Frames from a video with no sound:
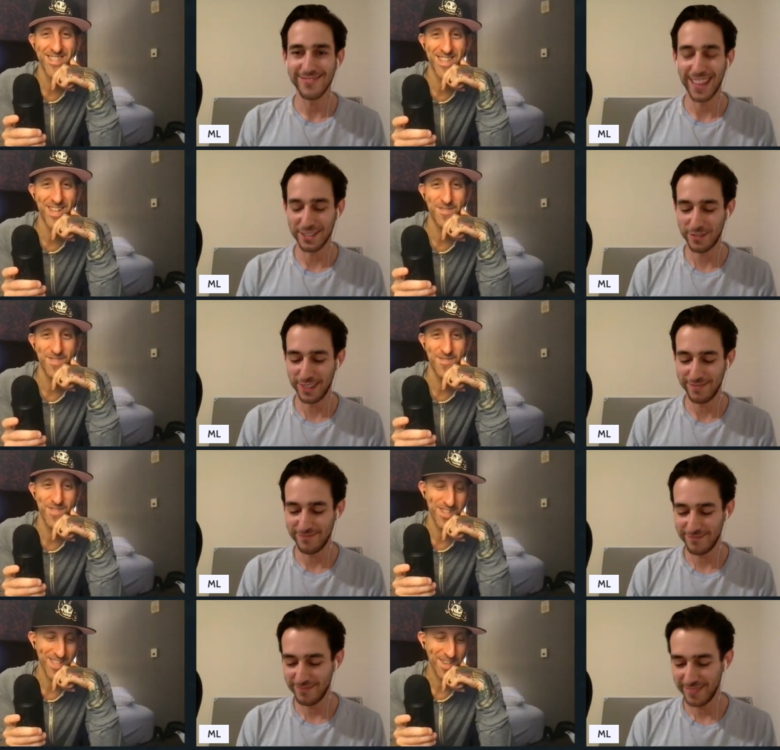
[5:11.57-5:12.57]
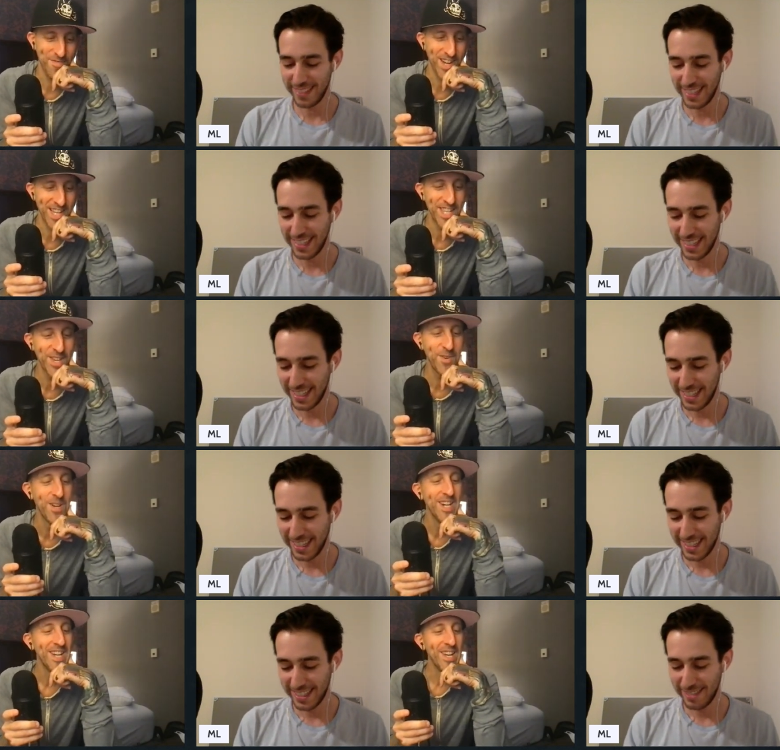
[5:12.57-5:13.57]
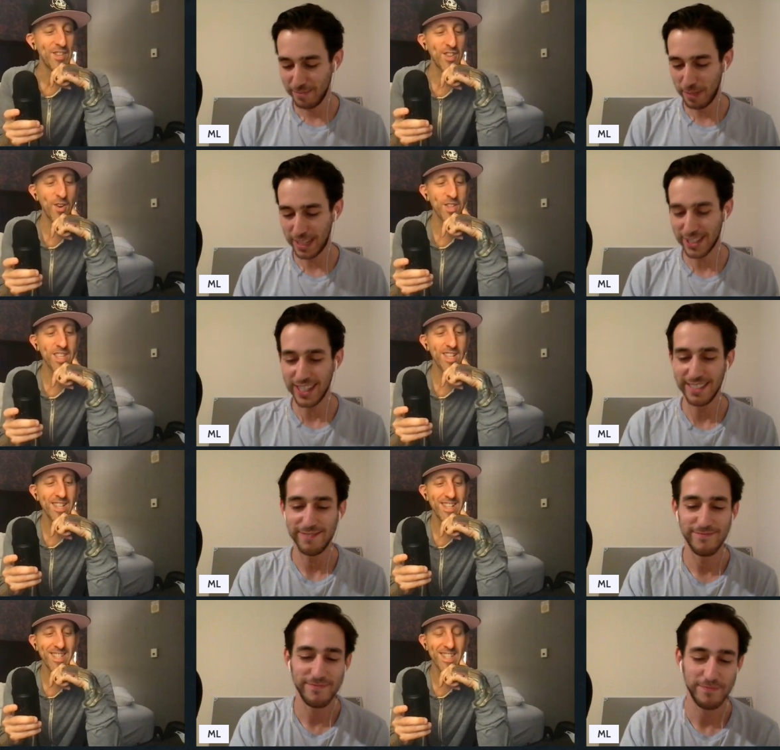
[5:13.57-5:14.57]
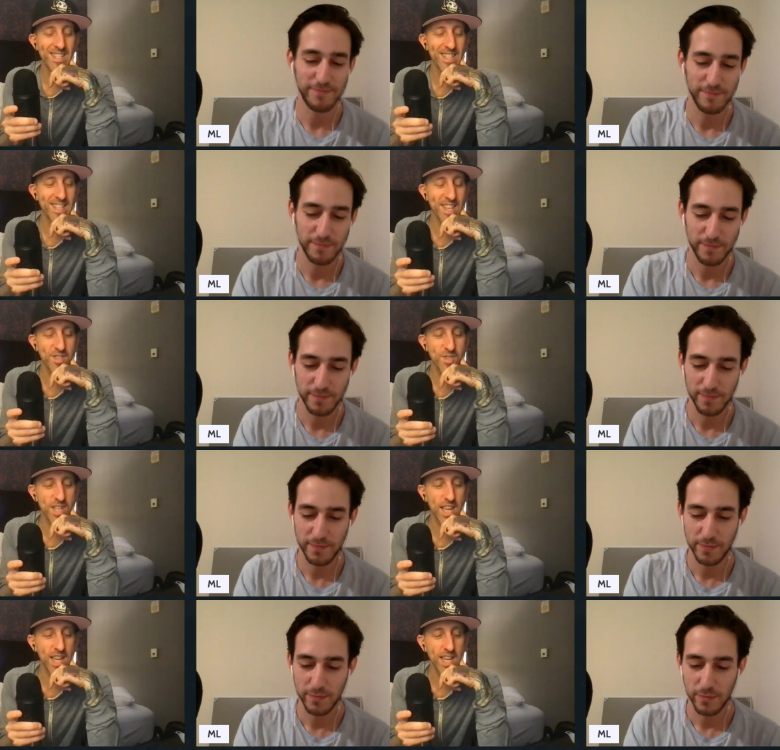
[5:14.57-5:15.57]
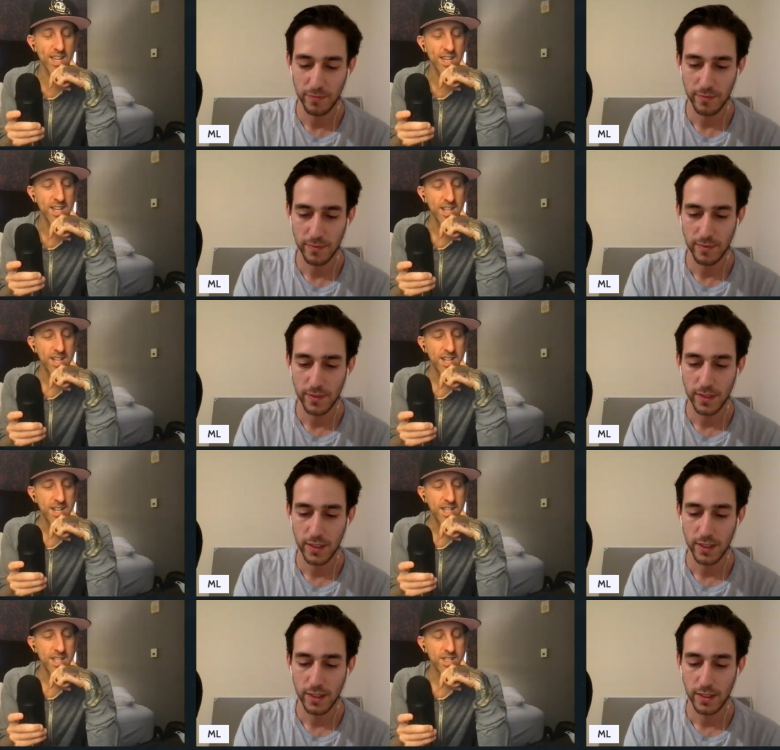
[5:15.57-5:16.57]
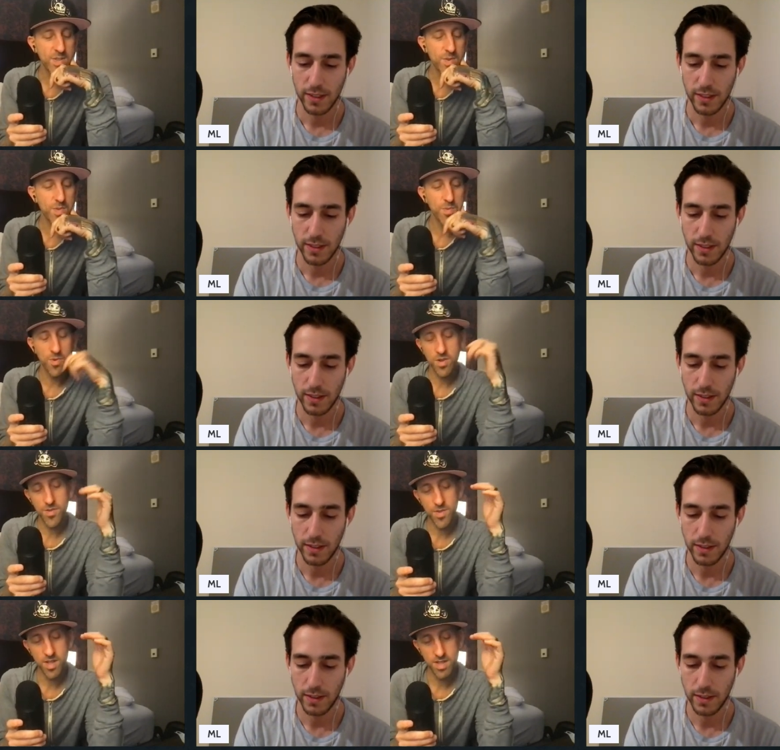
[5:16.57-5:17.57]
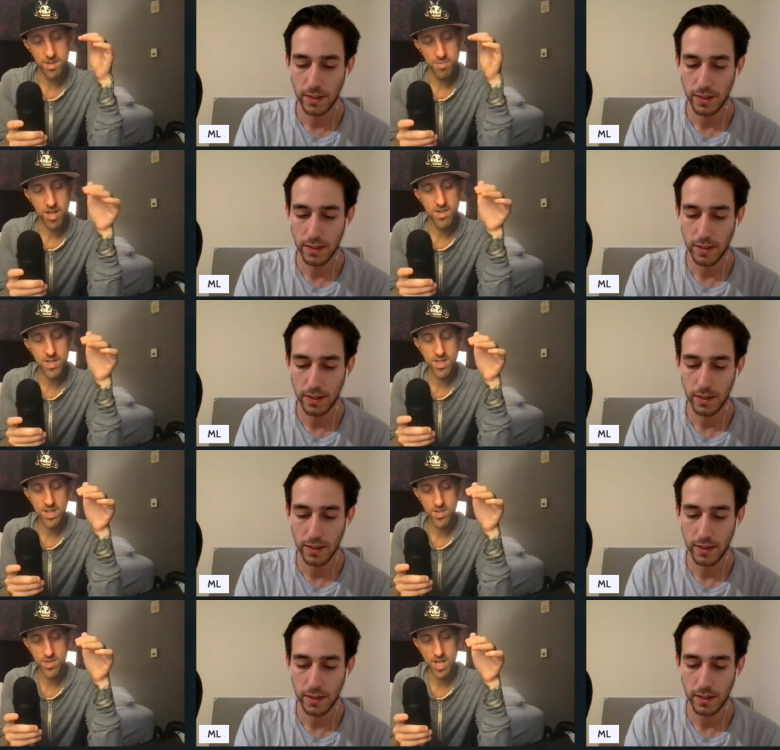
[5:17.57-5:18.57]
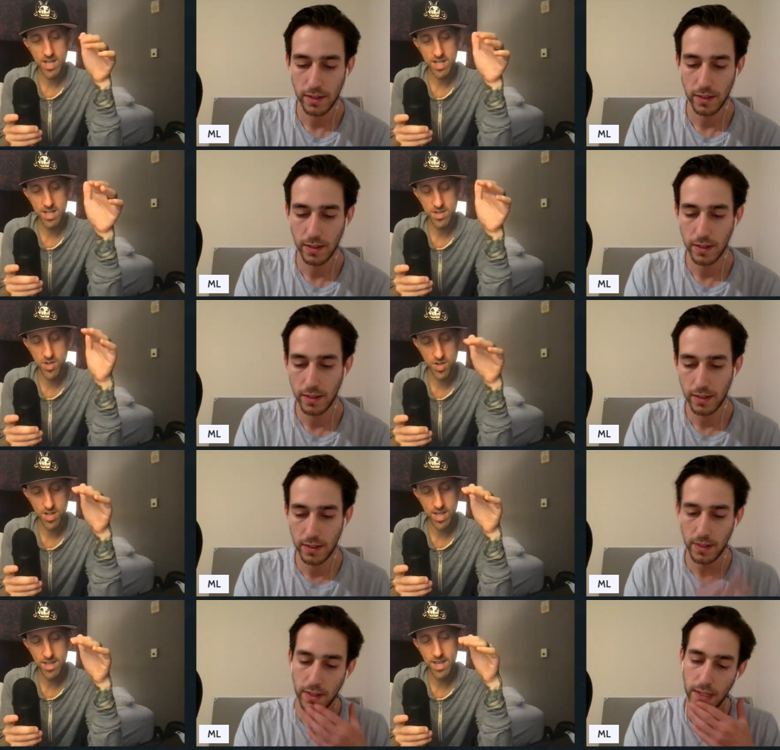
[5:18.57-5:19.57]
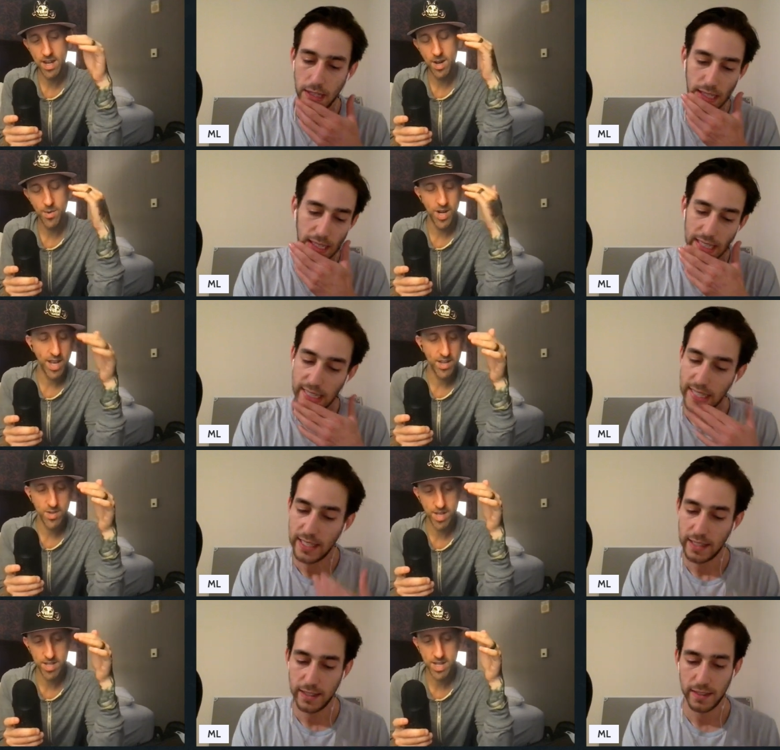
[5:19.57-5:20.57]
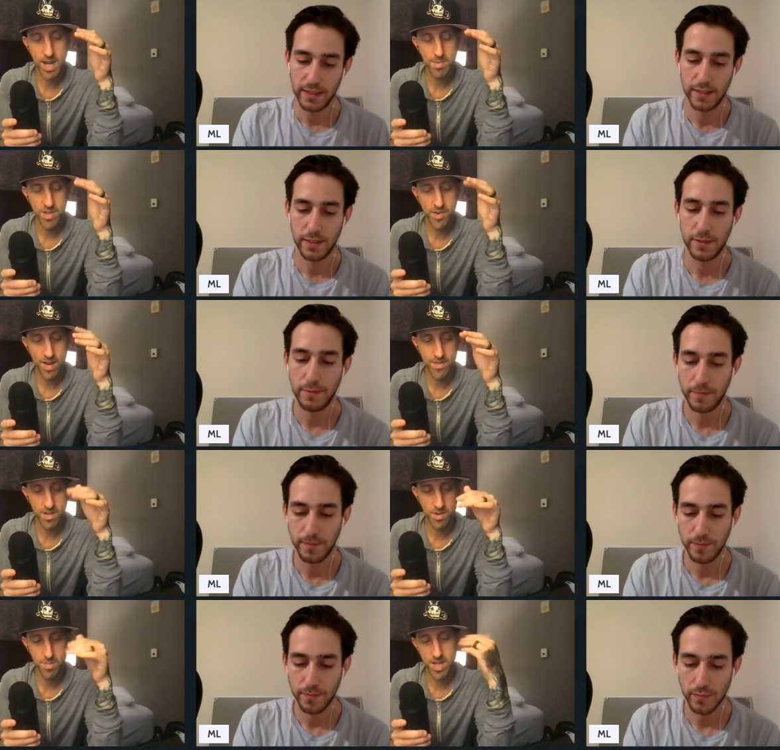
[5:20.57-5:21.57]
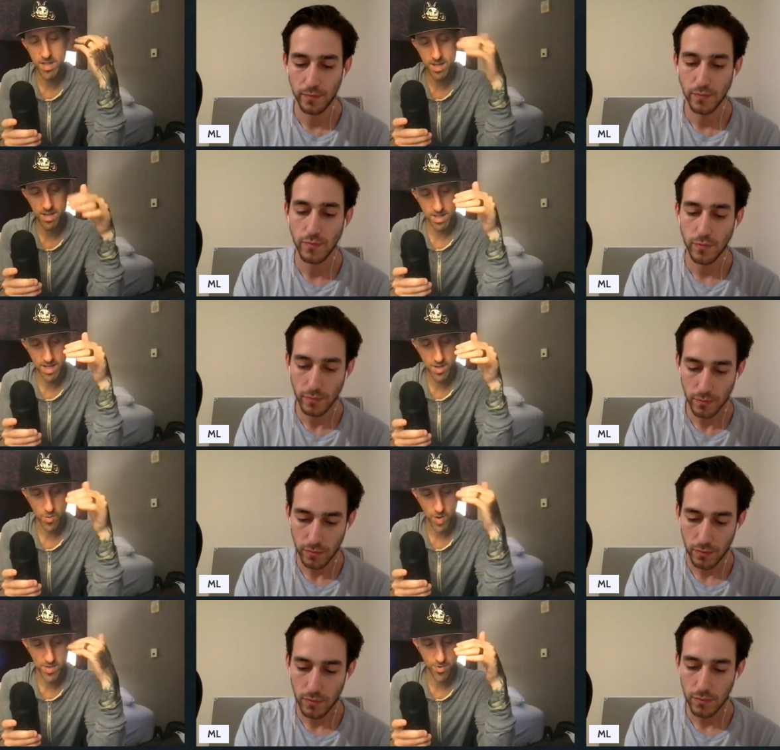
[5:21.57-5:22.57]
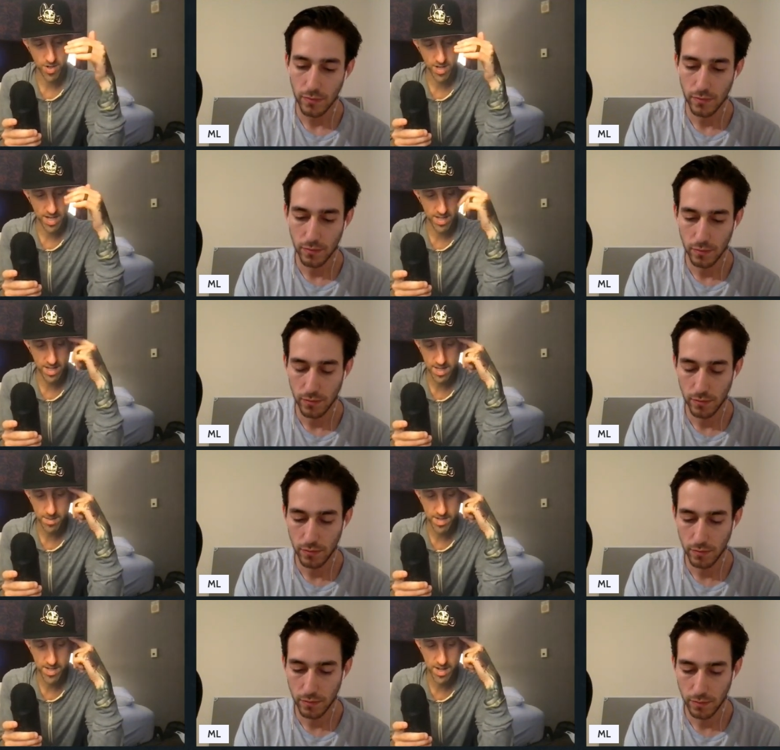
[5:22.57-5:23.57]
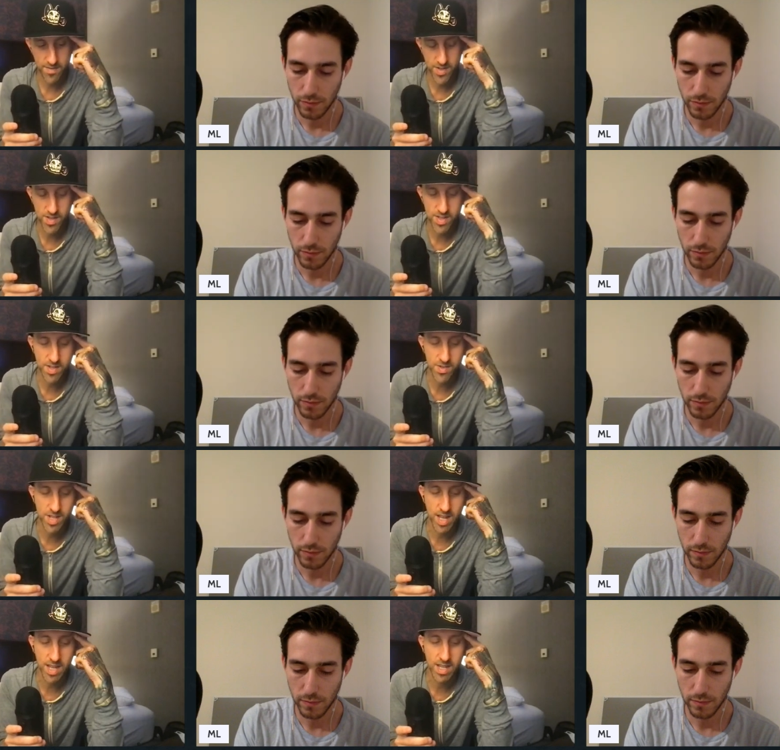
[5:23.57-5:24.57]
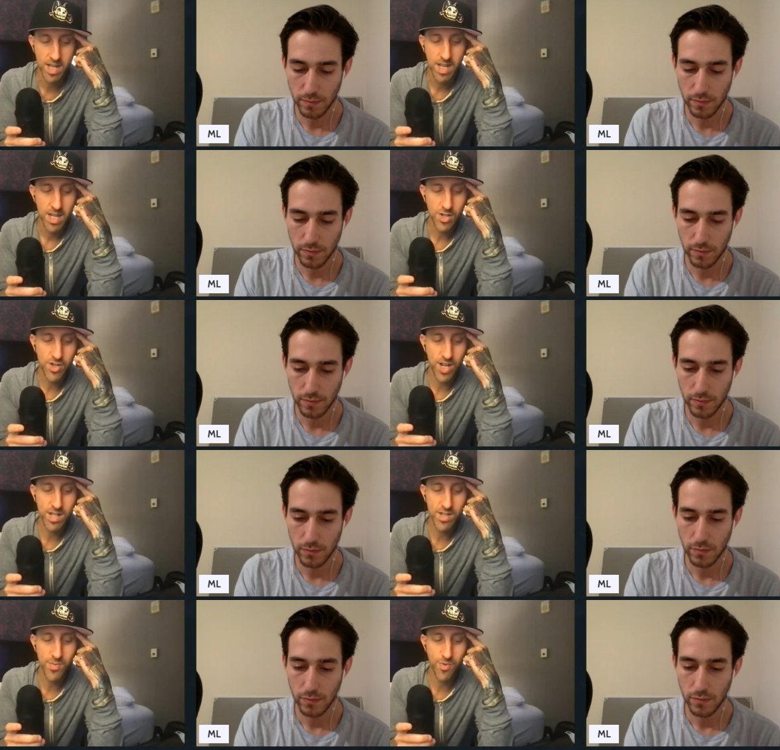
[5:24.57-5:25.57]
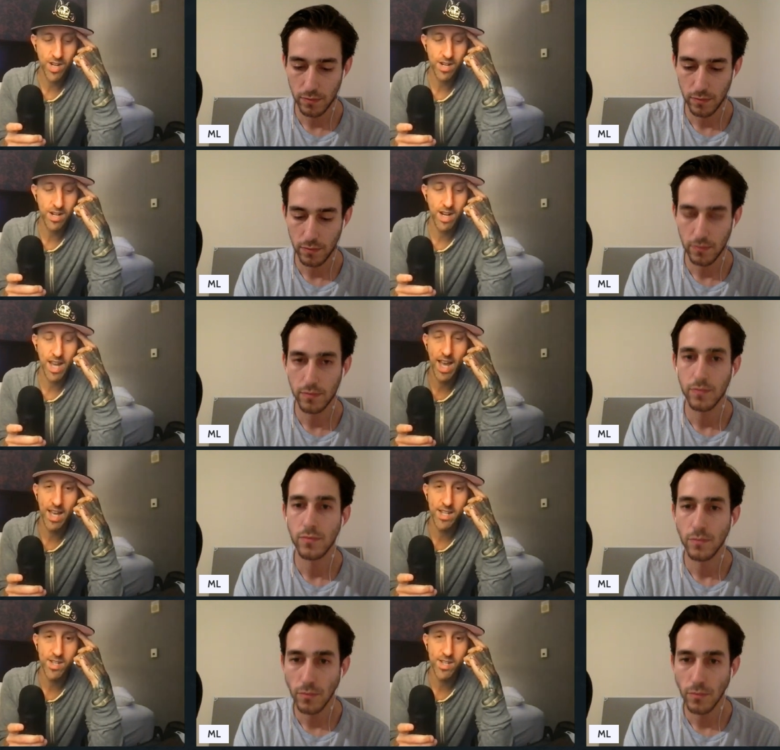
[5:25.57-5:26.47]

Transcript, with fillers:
Speaker 1: looks, like, looks like fucking you. But so the, the Sixers take so we'll go through the, the players the Sixers take took, and then I, I want to ask you about the top of the draft a little bit, then then to Westbrook and the Simmons stuff. So the Sixers take Jaden Springer at